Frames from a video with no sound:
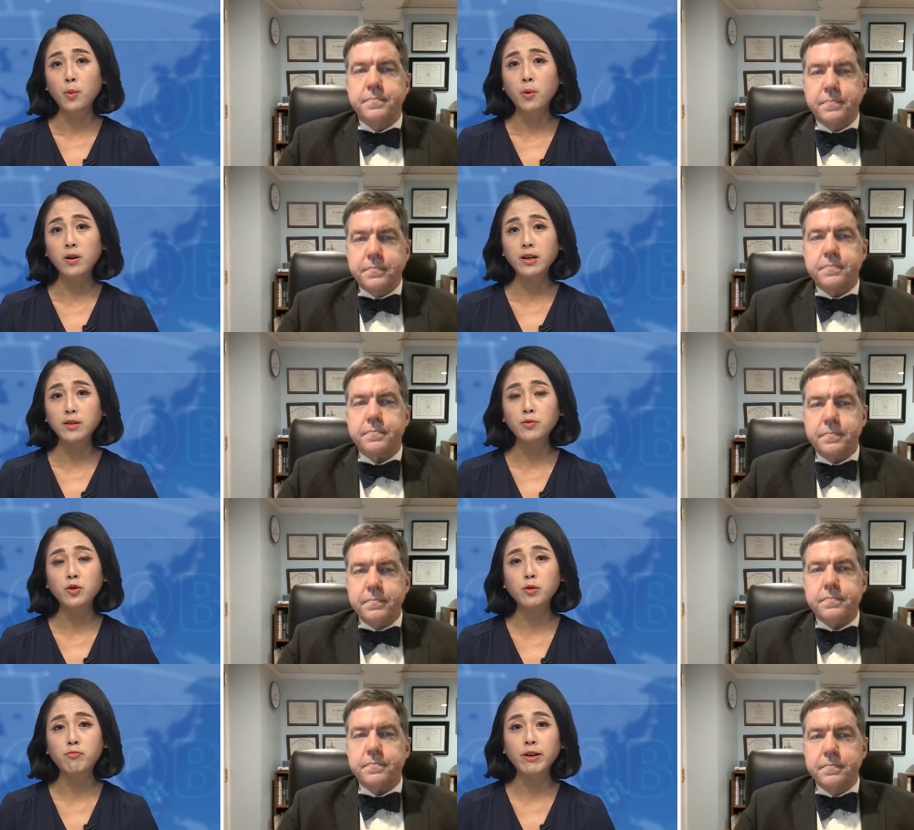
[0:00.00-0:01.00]
Speaker 1: What kind of
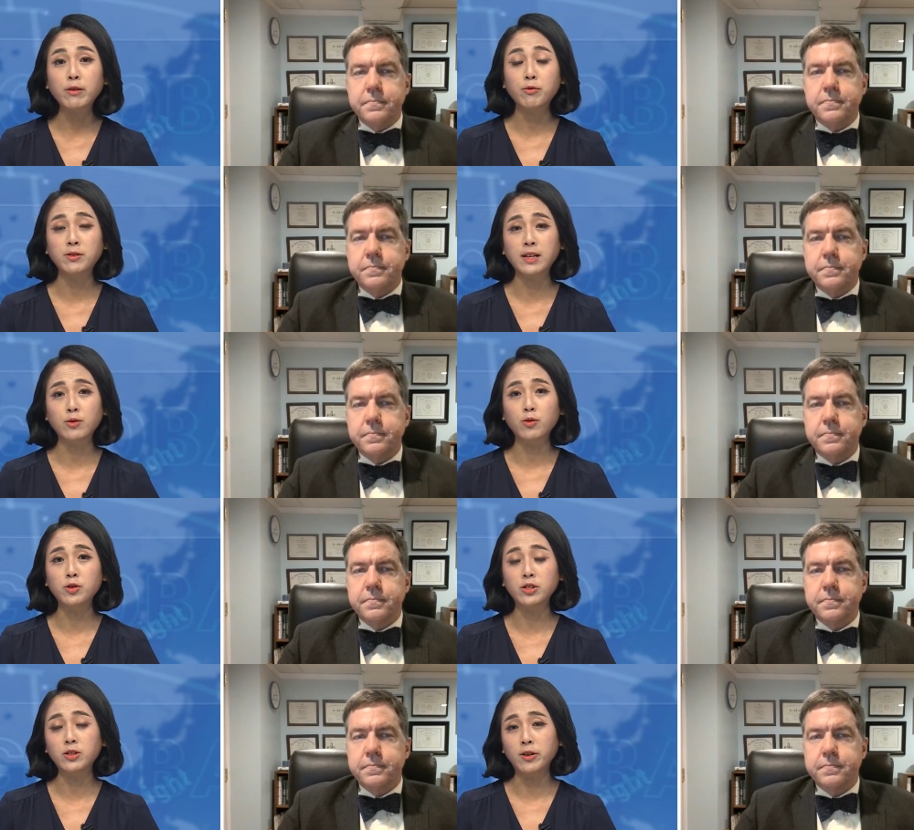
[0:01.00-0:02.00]
new breakthrough
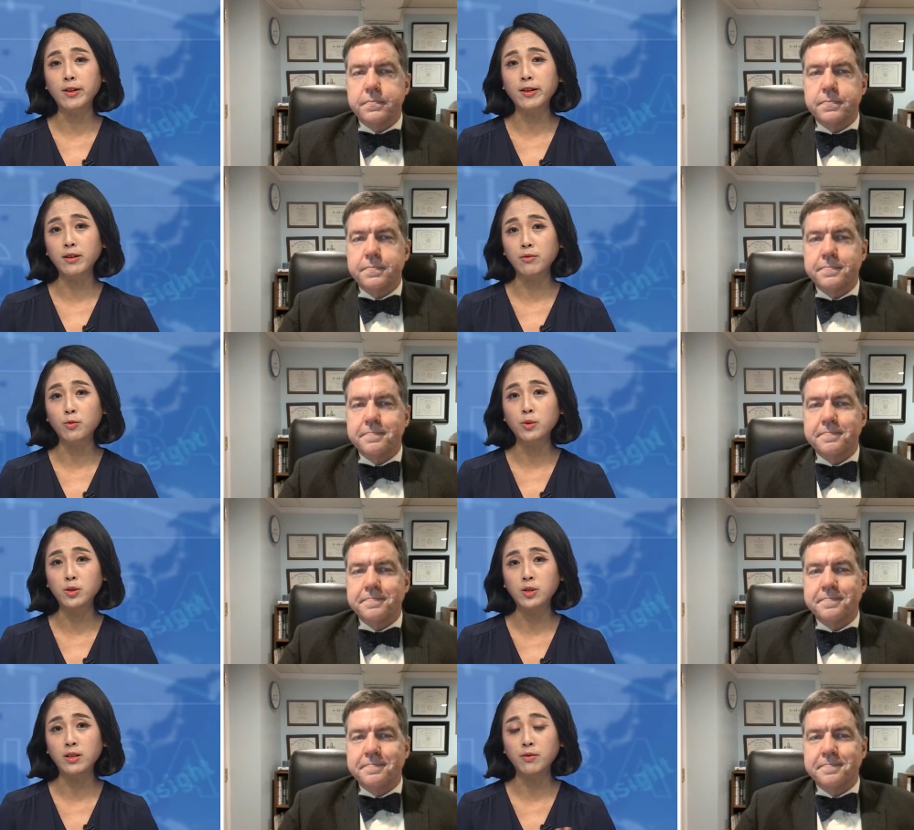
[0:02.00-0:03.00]
technologies are you looking forward
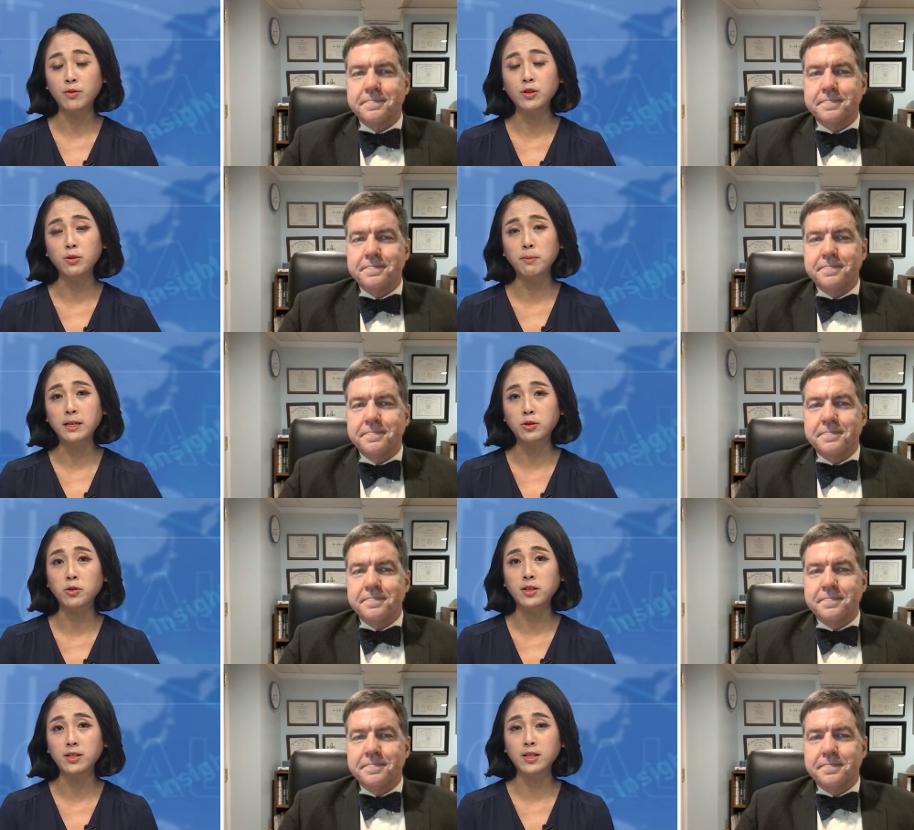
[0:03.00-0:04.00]
to in the future based on
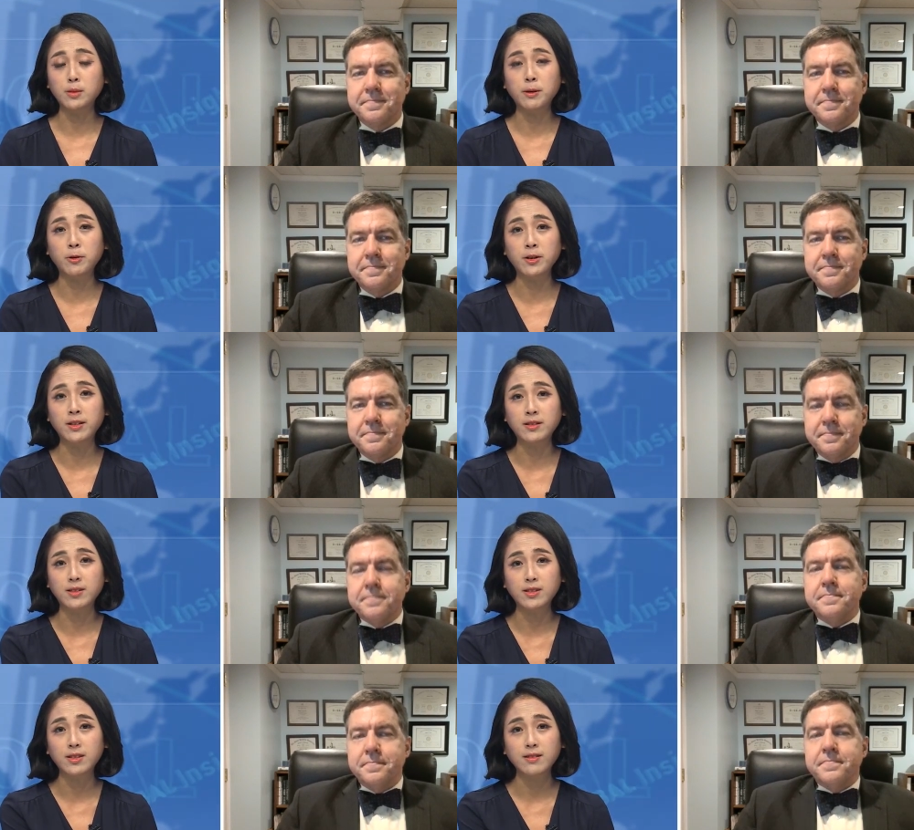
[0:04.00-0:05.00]
this
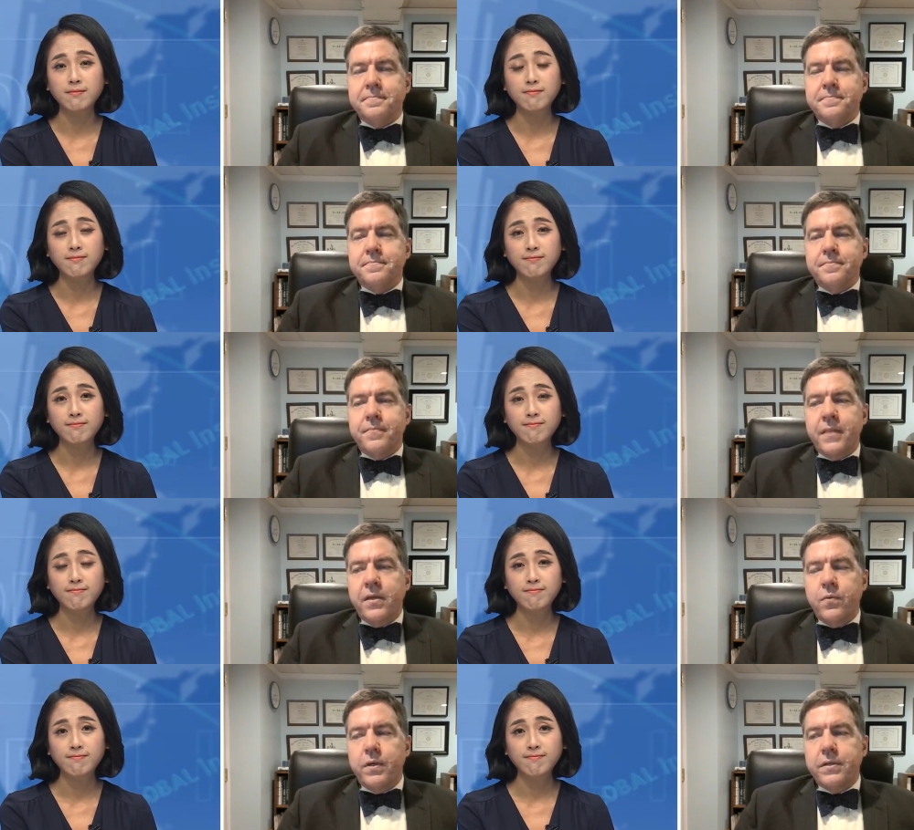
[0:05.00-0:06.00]
experience?
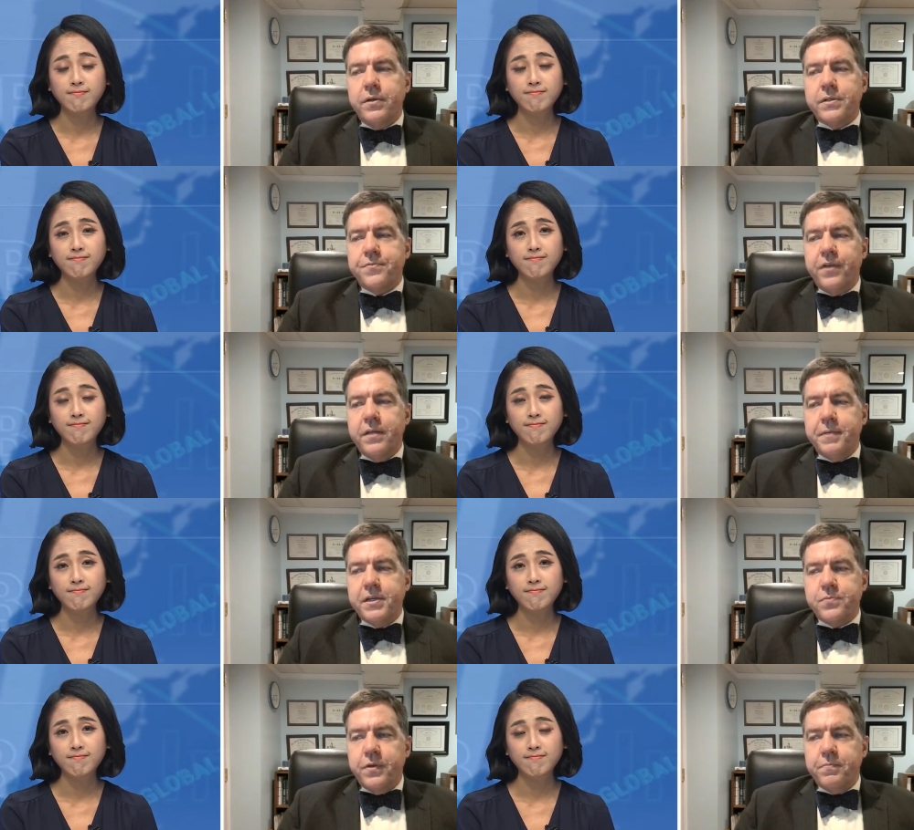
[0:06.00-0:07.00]
Speaker 2: Well, you know, it's funny
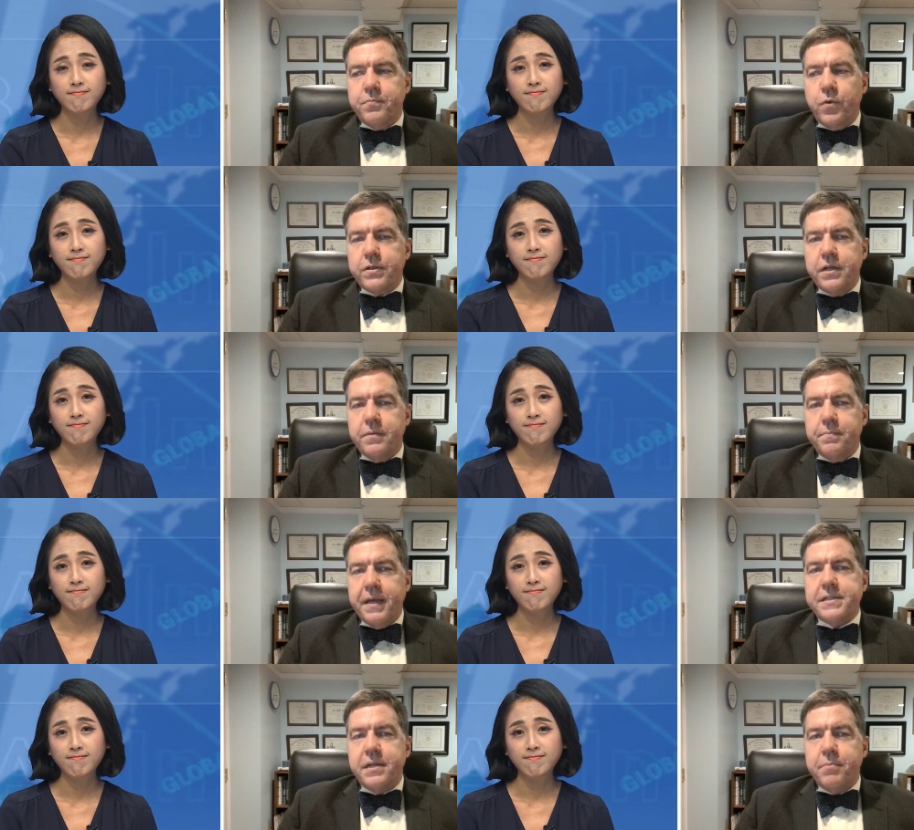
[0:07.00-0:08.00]
because we worked at
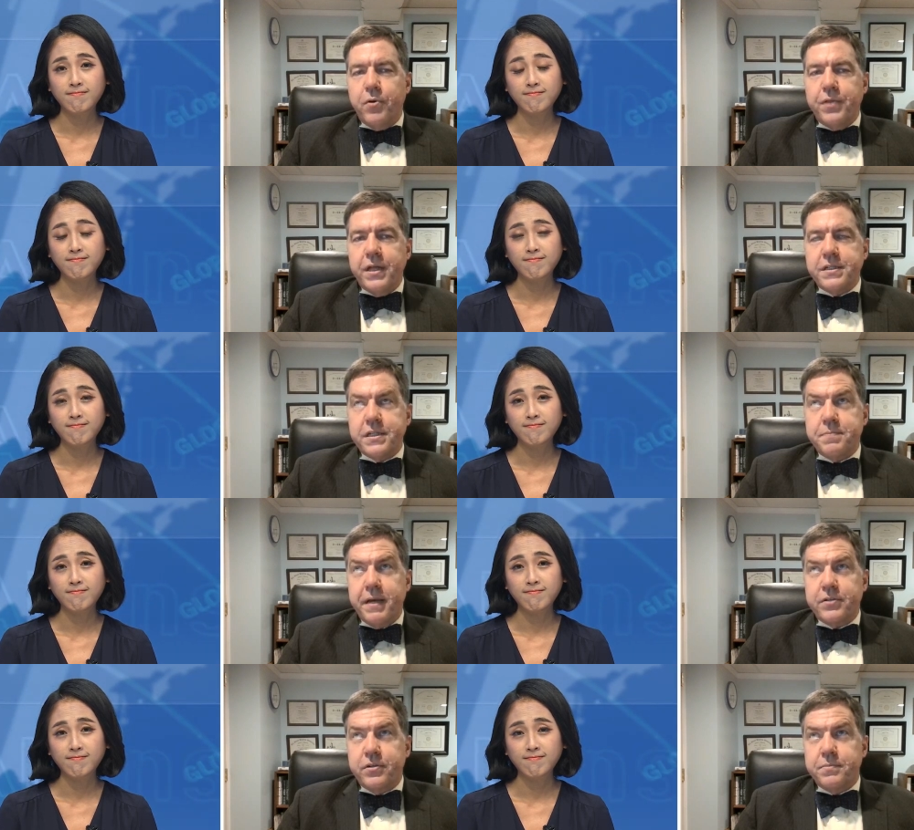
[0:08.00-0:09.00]
best at both ends of the
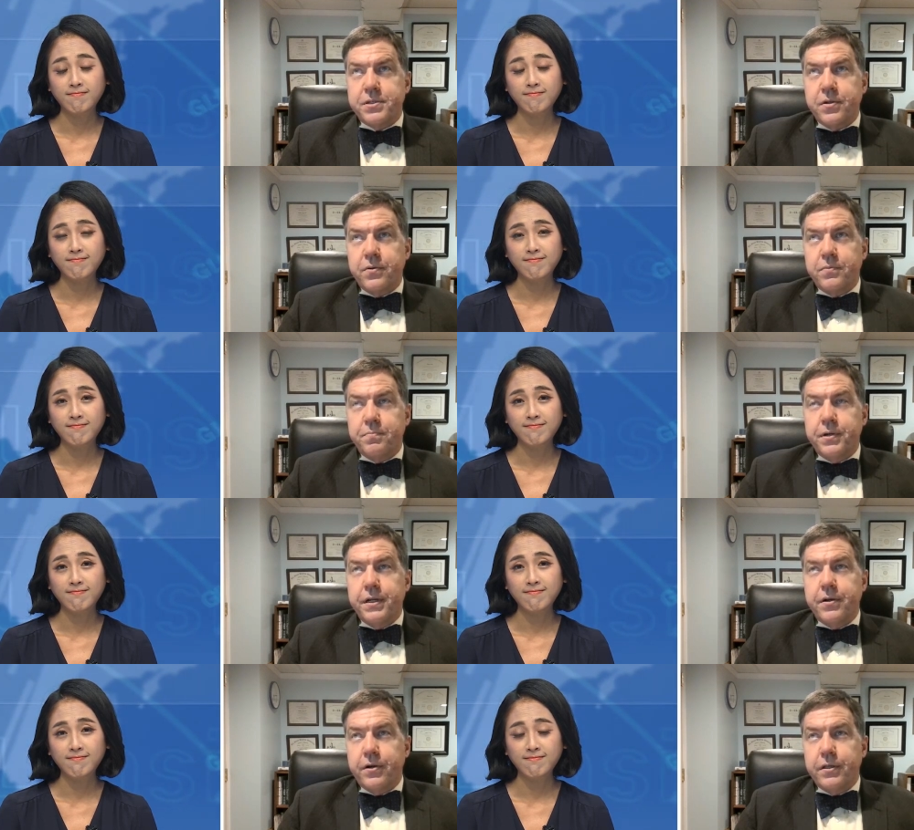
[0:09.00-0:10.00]
spectrum. So
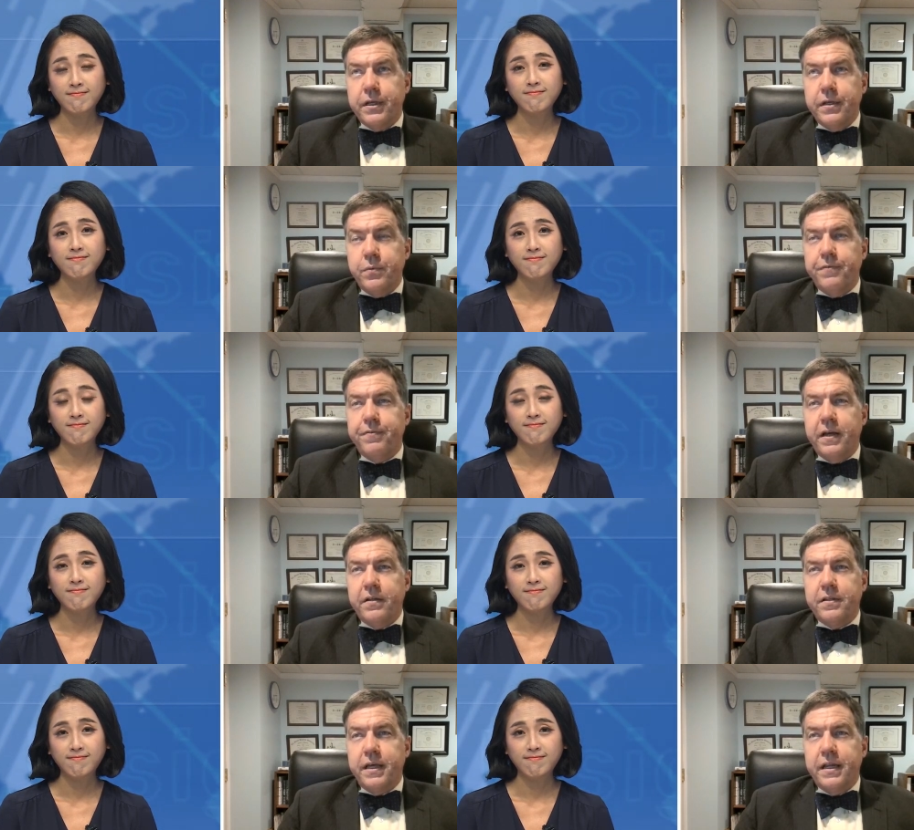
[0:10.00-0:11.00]
pretty early, we
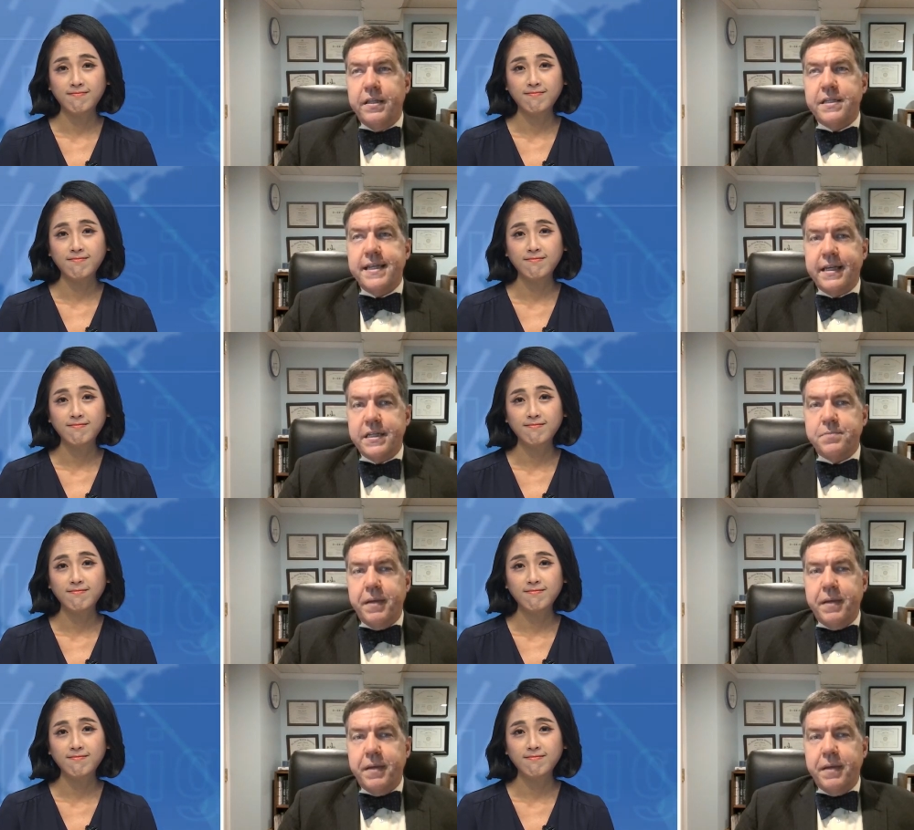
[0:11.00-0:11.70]
found that in the sickest